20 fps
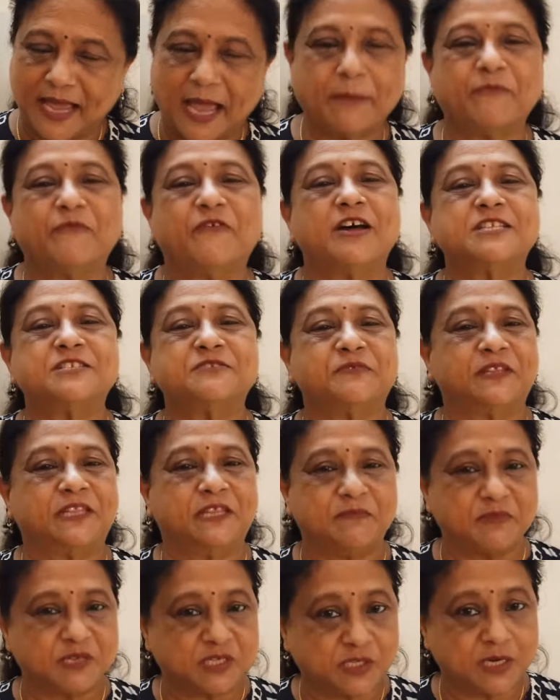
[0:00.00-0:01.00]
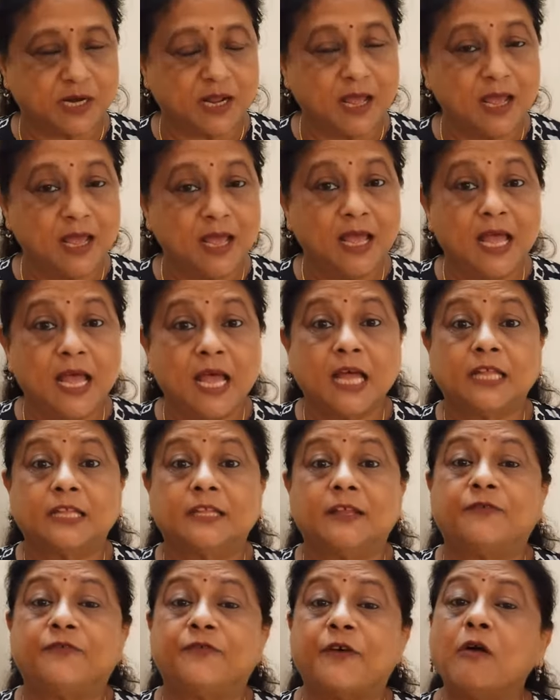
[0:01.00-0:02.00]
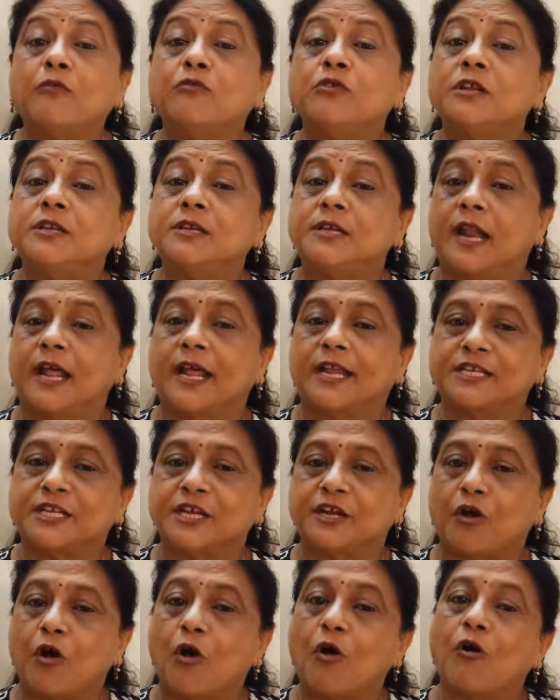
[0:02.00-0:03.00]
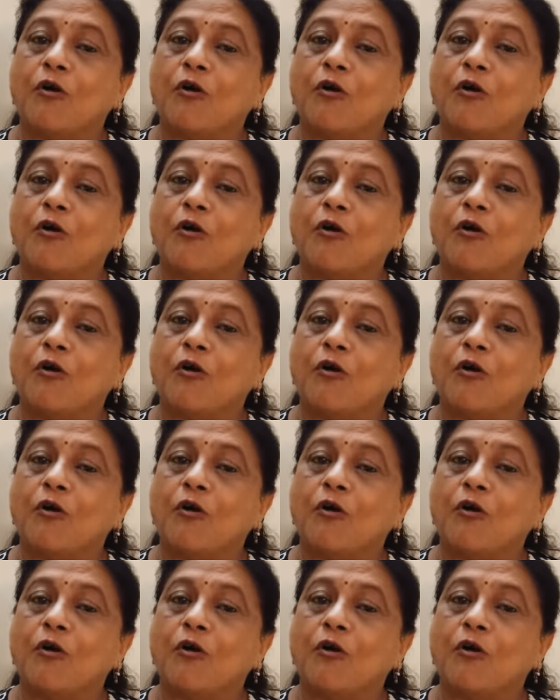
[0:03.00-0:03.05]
I am Vaswati Misra, the founder director